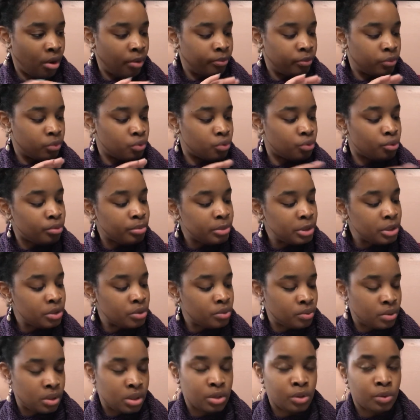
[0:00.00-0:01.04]
drew me to
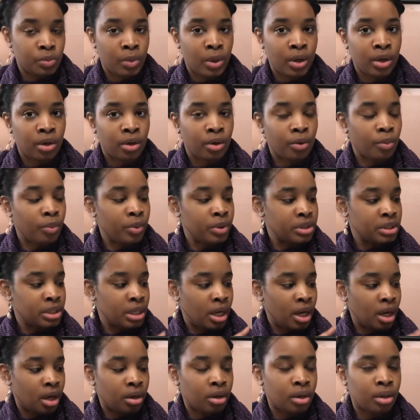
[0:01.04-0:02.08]
this sweater, was the
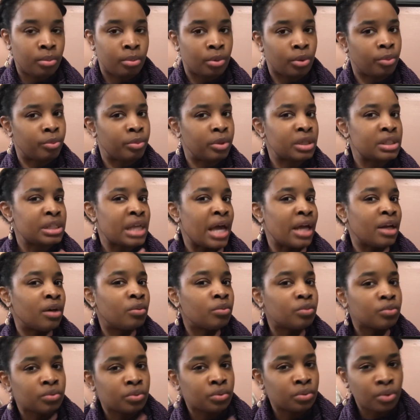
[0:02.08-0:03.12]
herringbone, because I
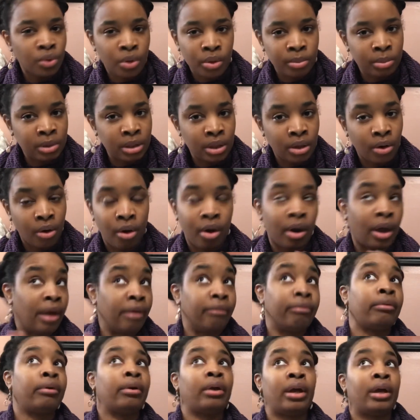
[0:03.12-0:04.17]
don't normally, or
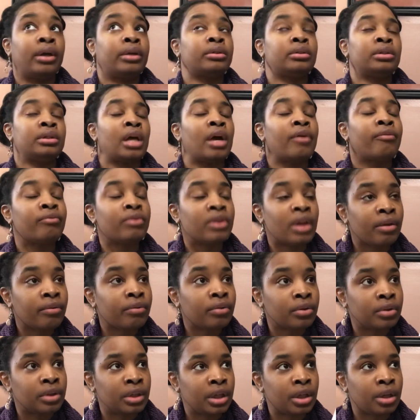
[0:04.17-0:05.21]
ever actually, I've never
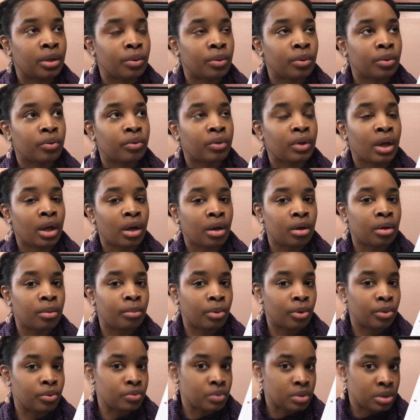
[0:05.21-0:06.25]
knit the
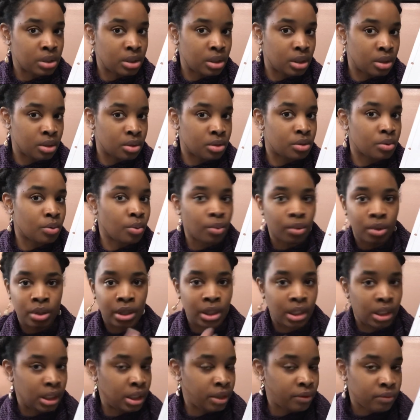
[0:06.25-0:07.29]
herringbone stitch on
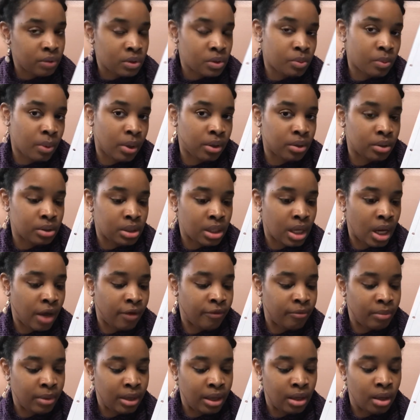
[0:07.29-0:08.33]
any of the sweaters that I've
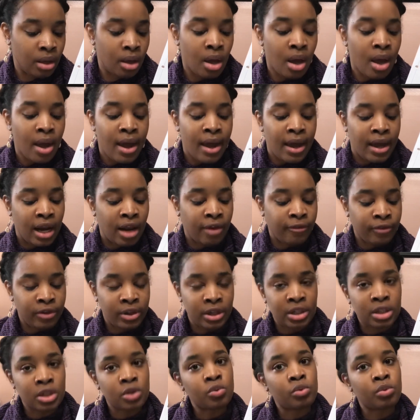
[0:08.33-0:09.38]
made, and I feel
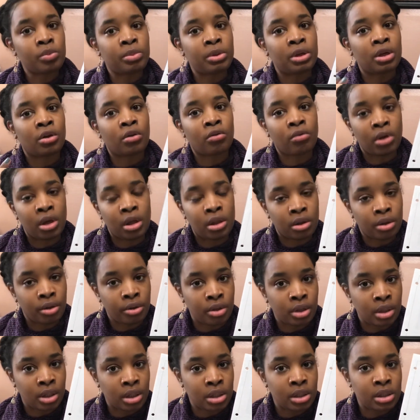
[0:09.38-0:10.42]
like this would be a great
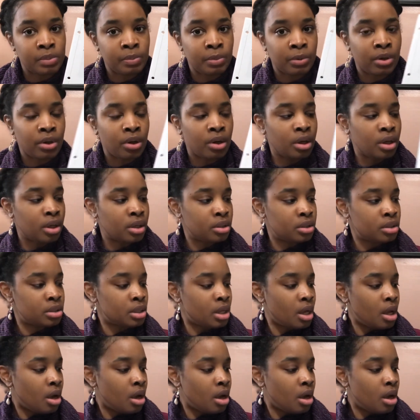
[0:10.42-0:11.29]
learning experience.